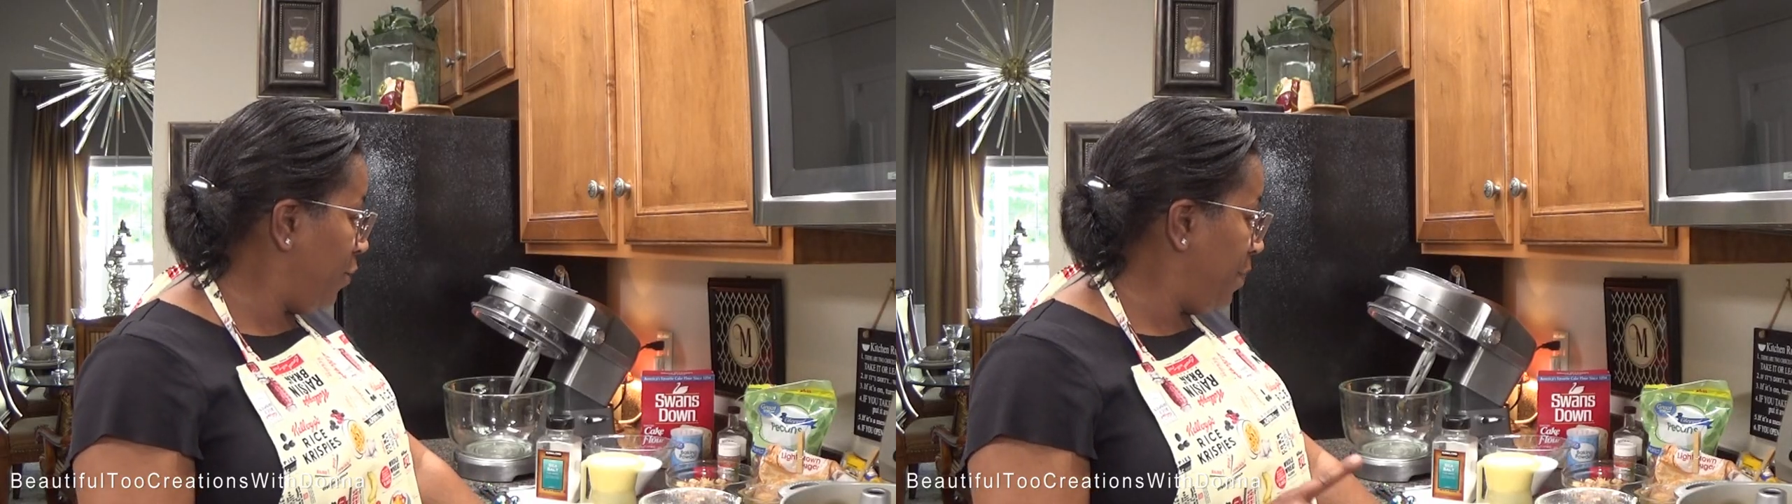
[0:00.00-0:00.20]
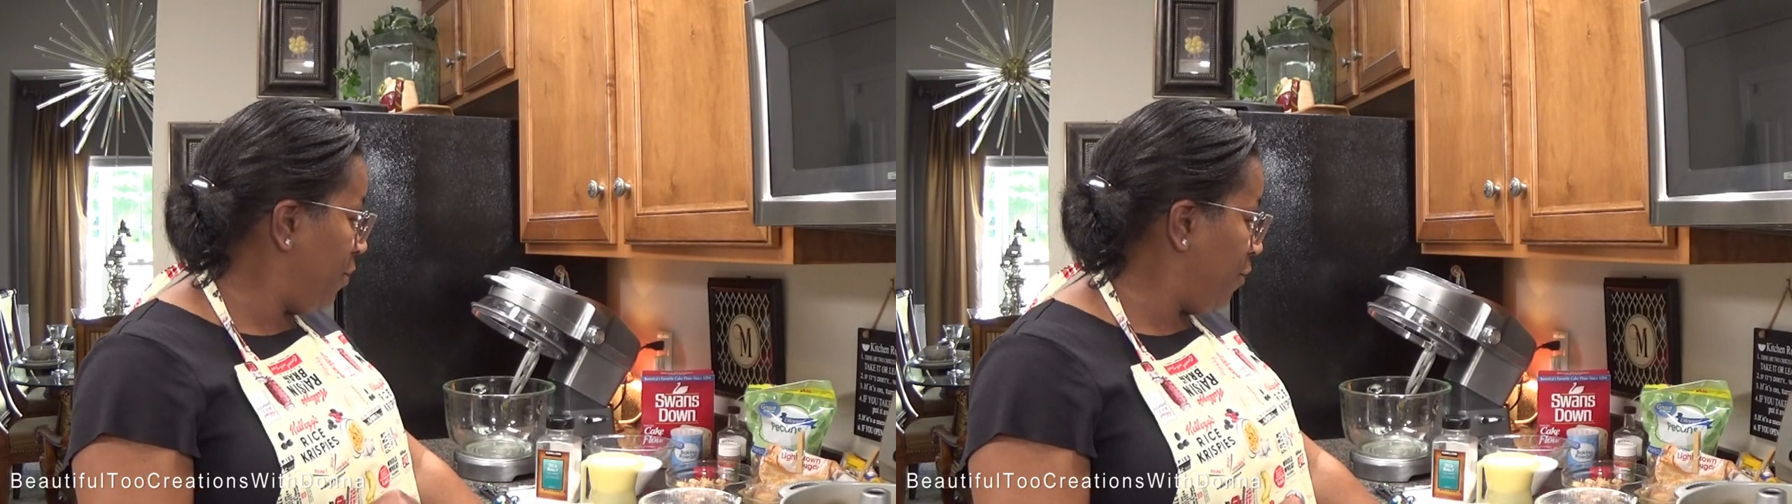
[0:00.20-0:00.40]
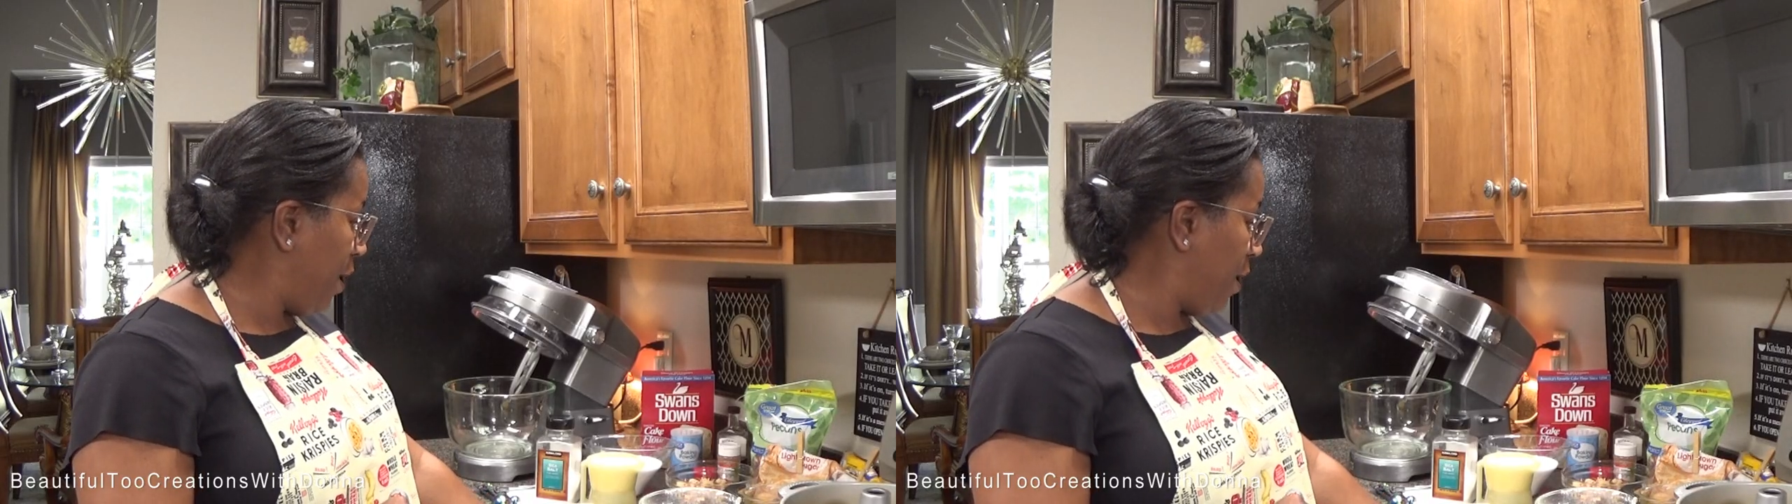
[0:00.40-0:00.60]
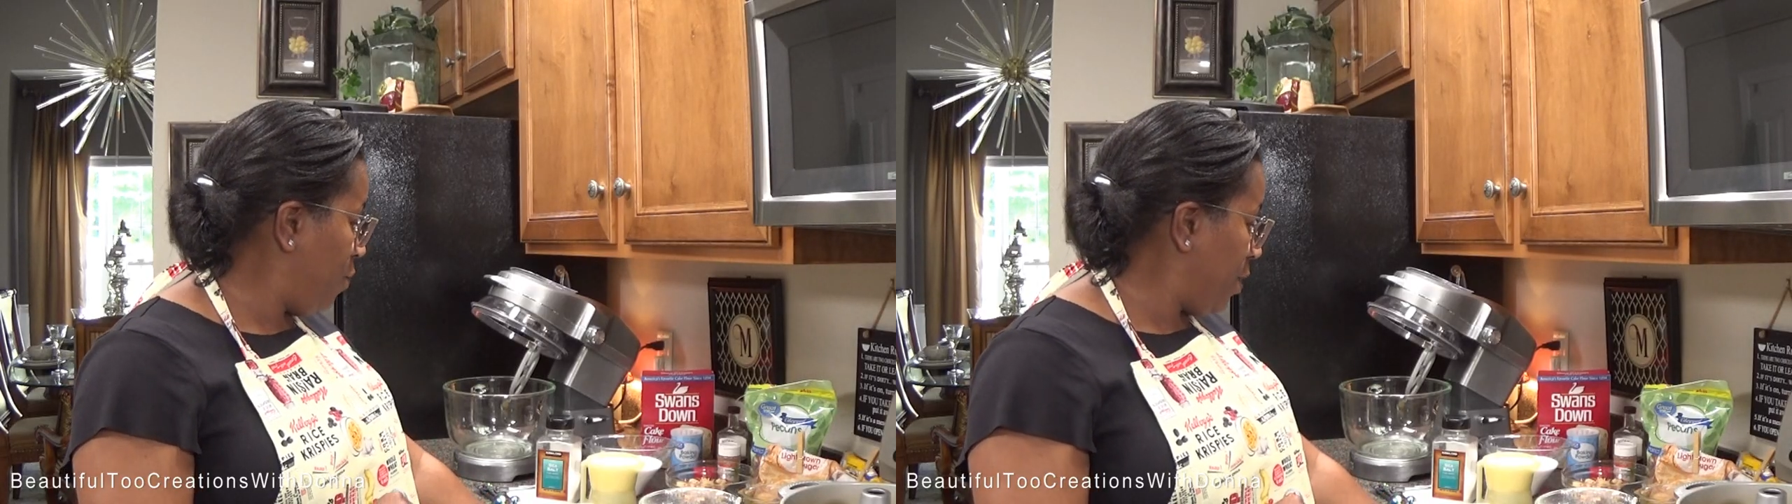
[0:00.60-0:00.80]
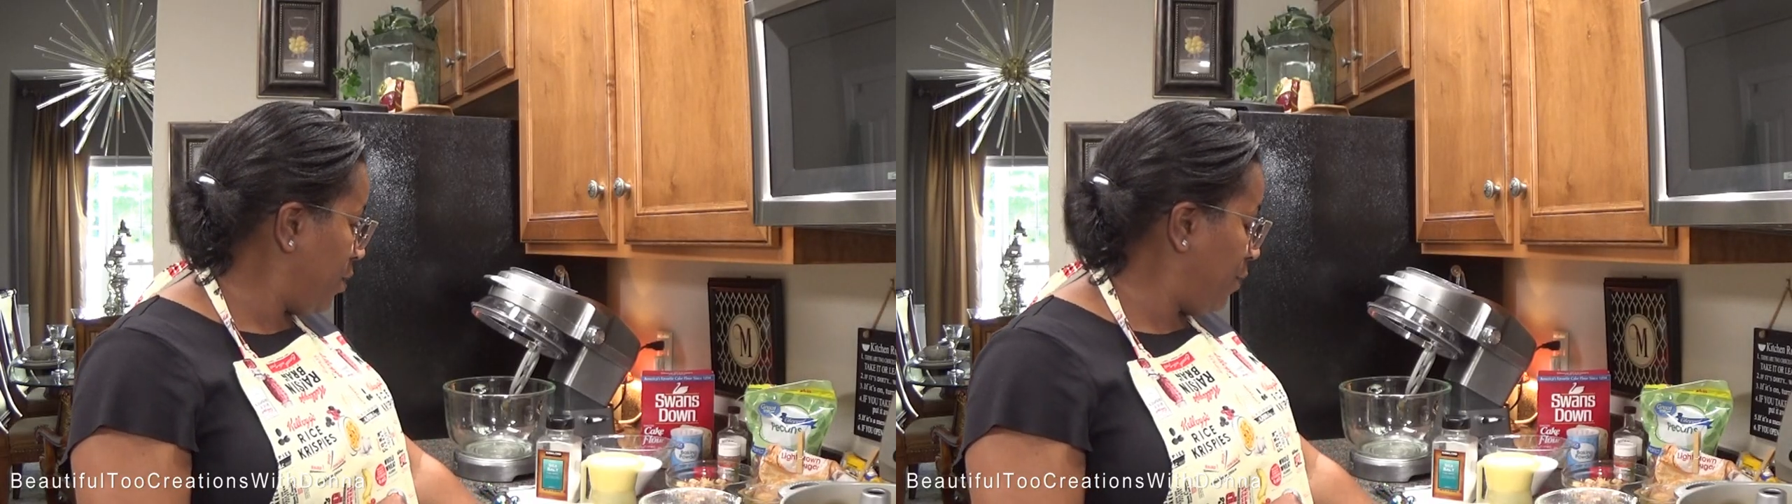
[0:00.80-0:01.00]
it will be
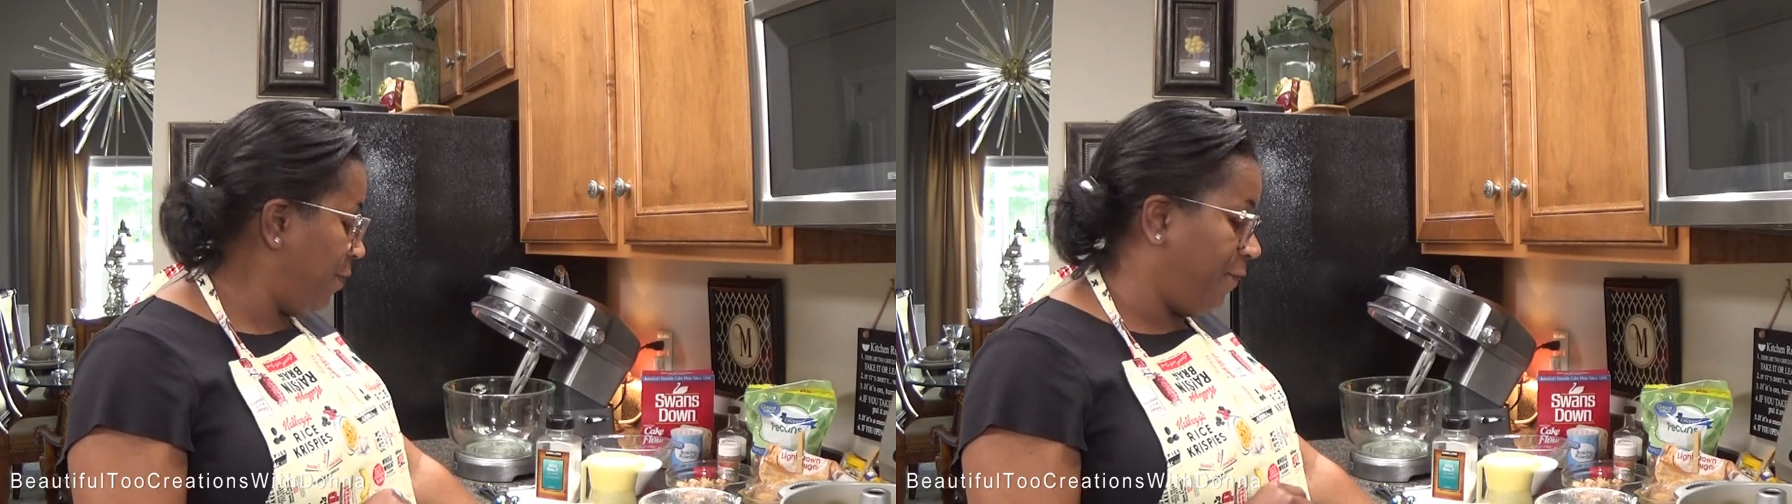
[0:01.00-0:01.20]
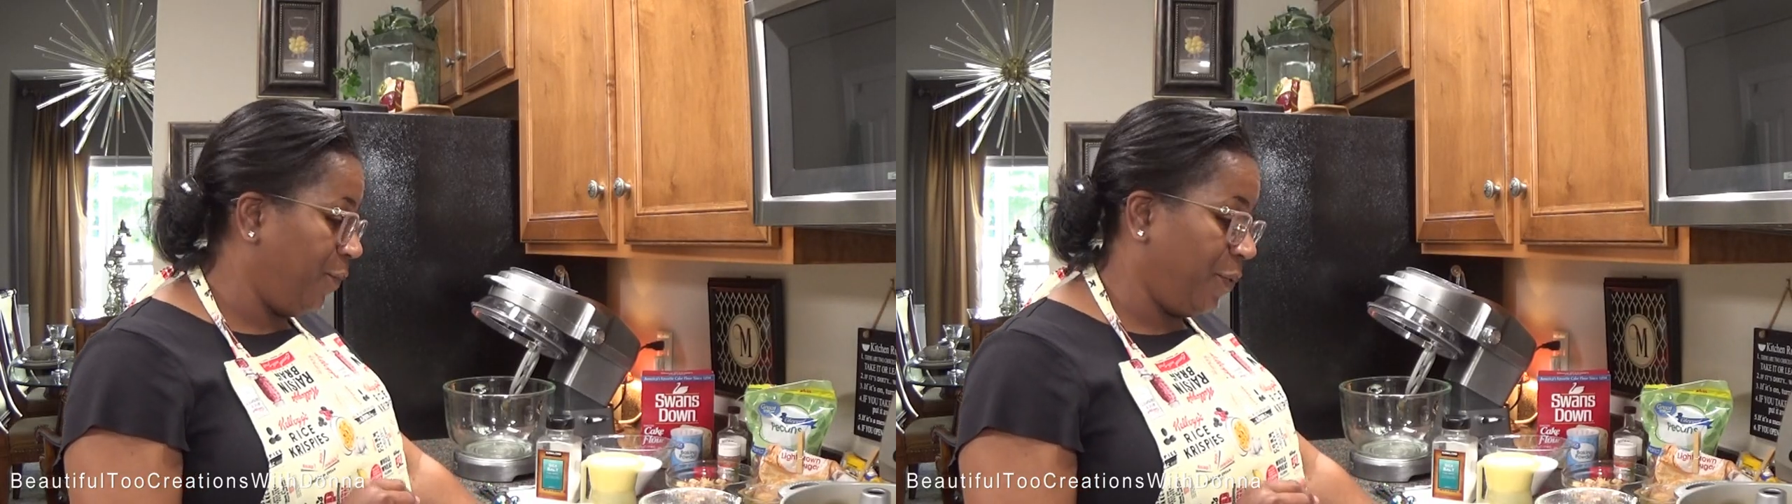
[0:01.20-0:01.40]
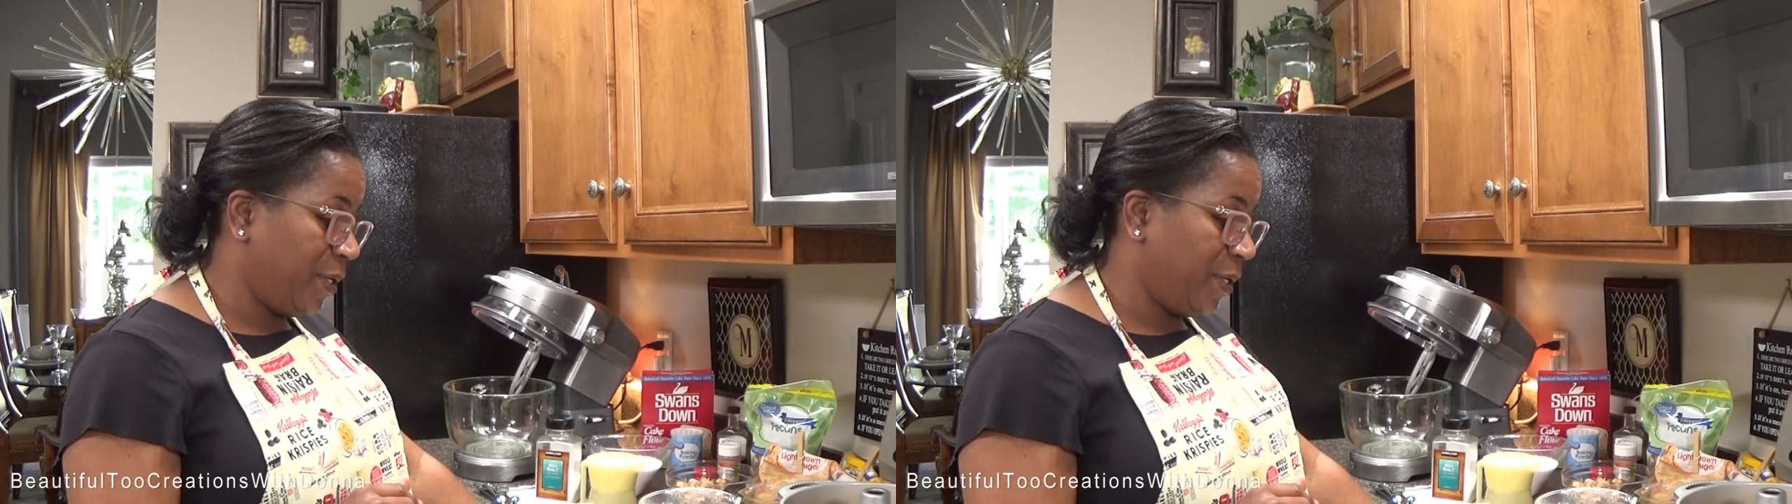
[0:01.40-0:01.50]
ready once we